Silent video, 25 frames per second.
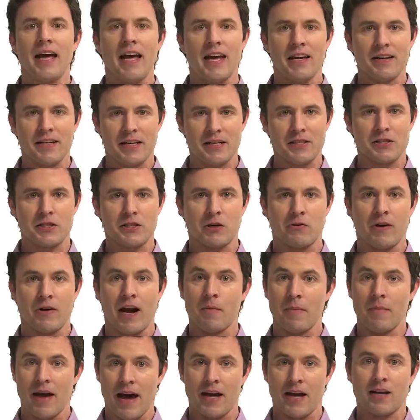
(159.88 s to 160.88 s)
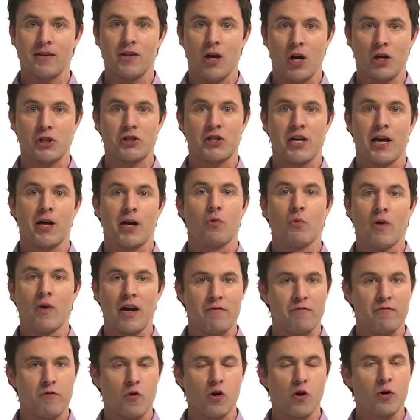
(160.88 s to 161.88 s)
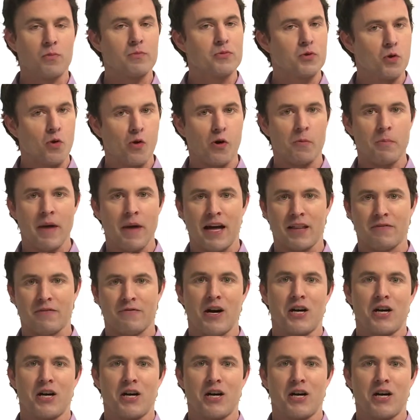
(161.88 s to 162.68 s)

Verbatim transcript: and histogram analog channel waveforms or math